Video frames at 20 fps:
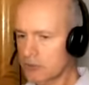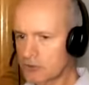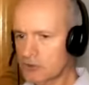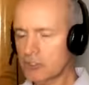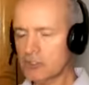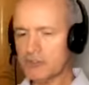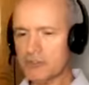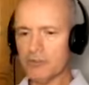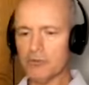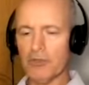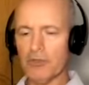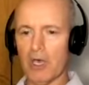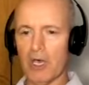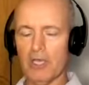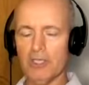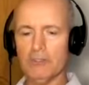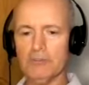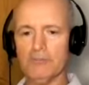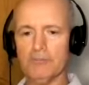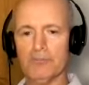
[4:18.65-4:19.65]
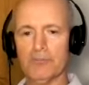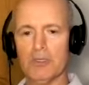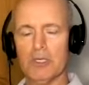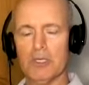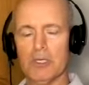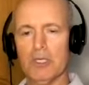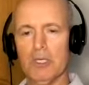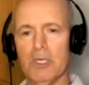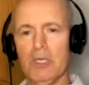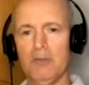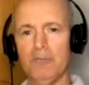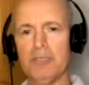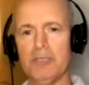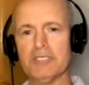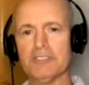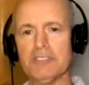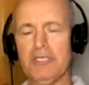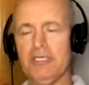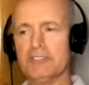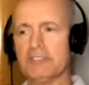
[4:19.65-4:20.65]
Just a thought,
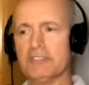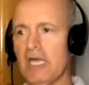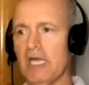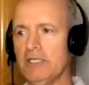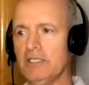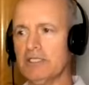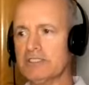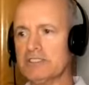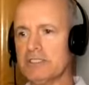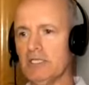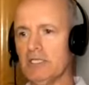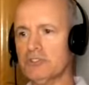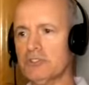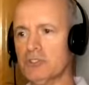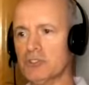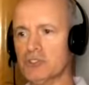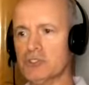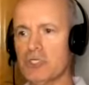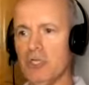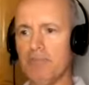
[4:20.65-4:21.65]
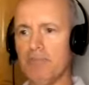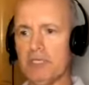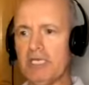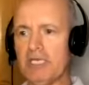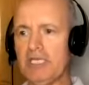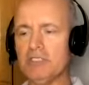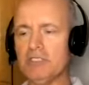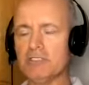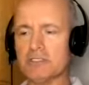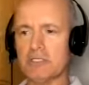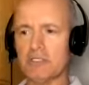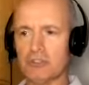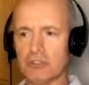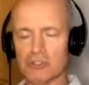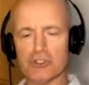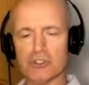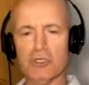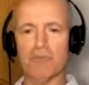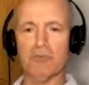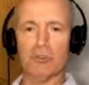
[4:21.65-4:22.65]
because it's kind of silly to ship it east and
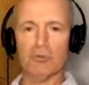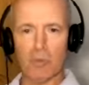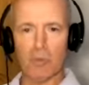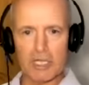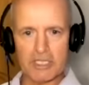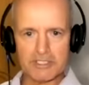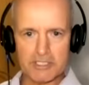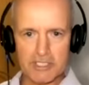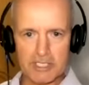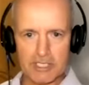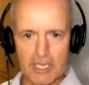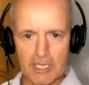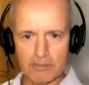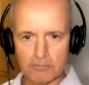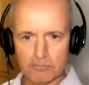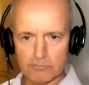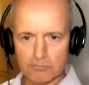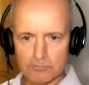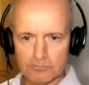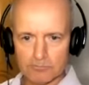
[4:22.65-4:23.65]
to ship it west again.